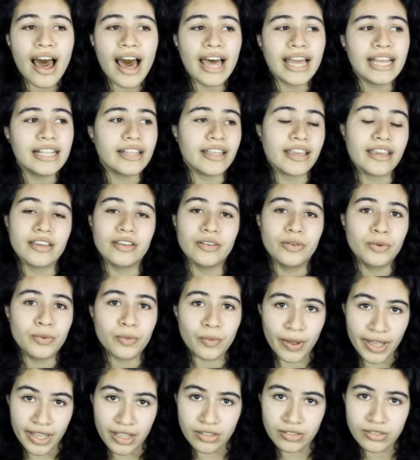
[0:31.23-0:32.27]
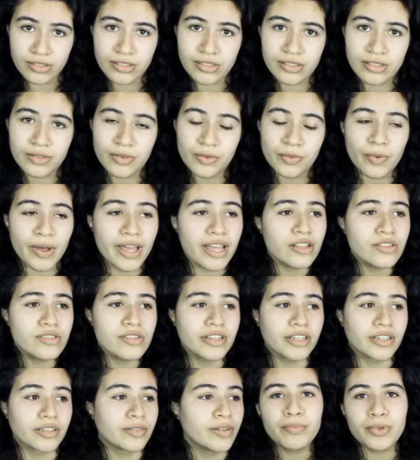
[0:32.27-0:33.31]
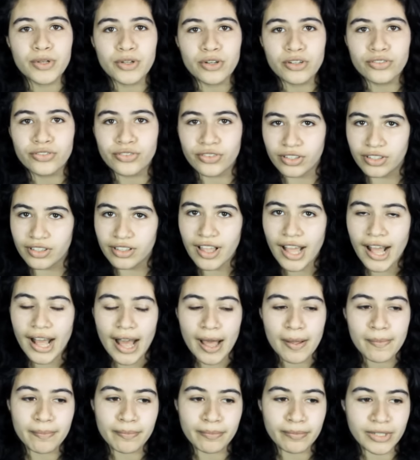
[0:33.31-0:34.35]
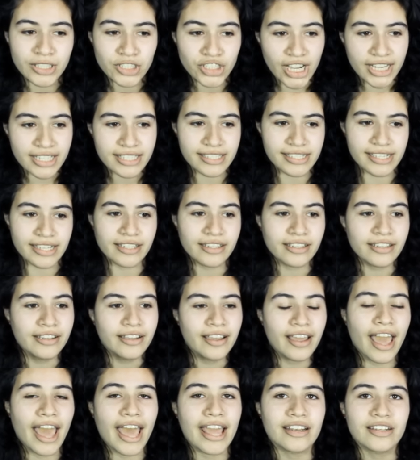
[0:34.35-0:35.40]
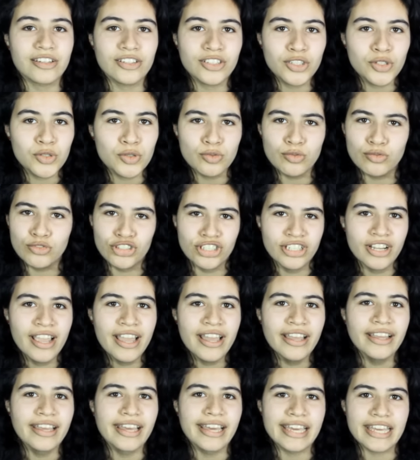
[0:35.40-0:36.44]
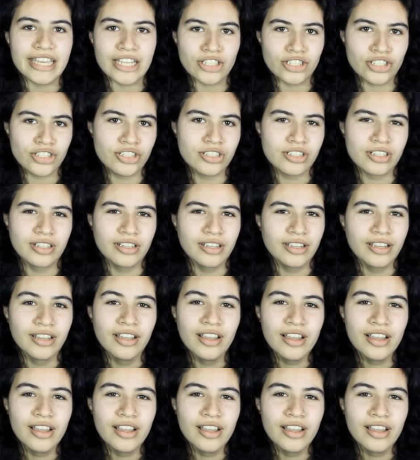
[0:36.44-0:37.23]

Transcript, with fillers: I like whales. Whales are beautiful and majestic and huge-ish